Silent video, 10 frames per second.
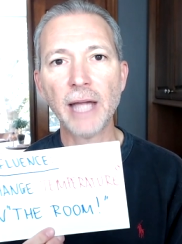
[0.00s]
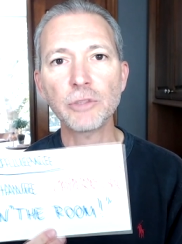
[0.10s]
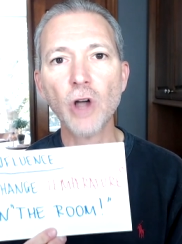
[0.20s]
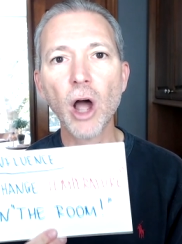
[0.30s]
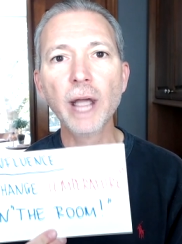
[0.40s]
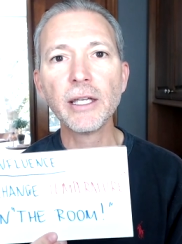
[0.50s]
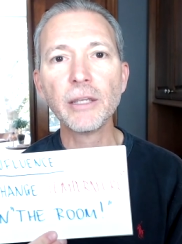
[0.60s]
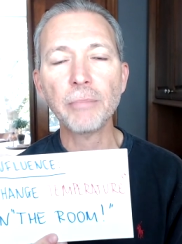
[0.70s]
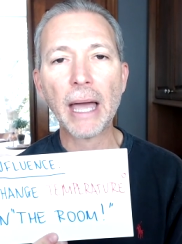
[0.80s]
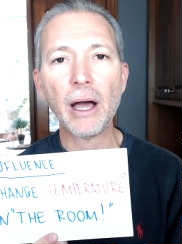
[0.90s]
I'm
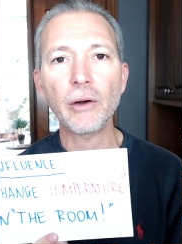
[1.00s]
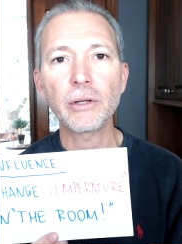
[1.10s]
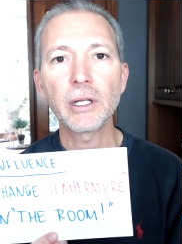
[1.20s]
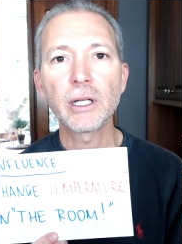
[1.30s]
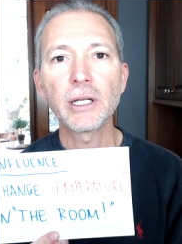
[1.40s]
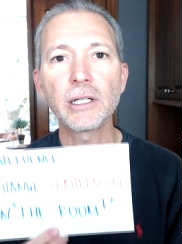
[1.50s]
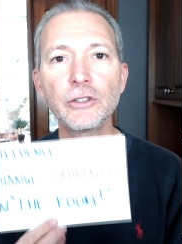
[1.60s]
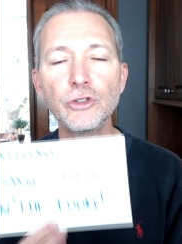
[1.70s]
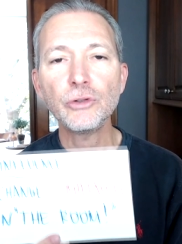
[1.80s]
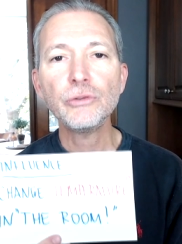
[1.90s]
talking about,
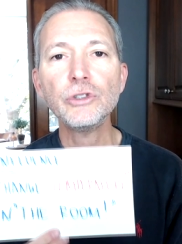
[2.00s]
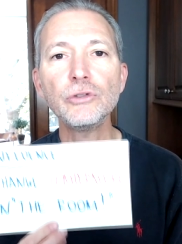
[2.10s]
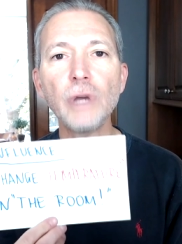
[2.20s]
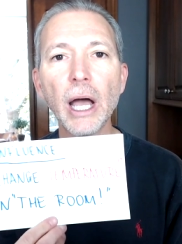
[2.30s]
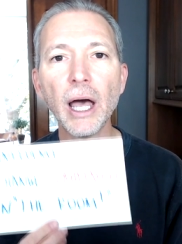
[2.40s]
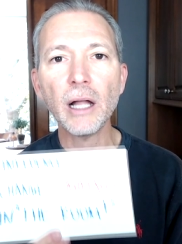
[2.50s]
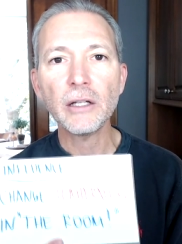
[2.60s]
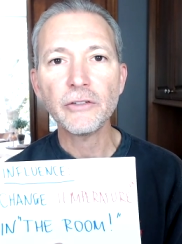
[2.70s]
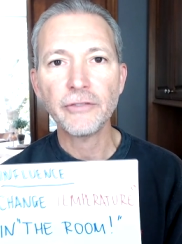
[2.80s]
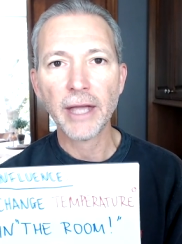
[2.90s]
do you
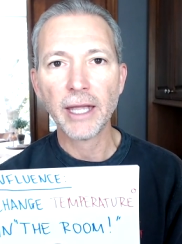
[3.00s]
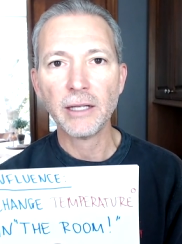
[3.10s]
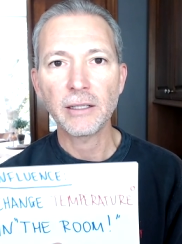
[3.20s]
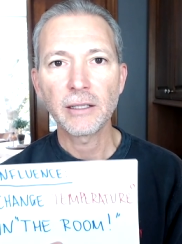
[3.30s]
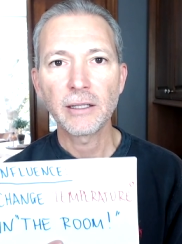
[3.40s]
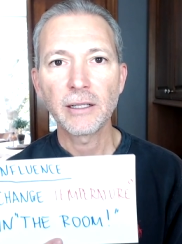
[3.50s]
elevate,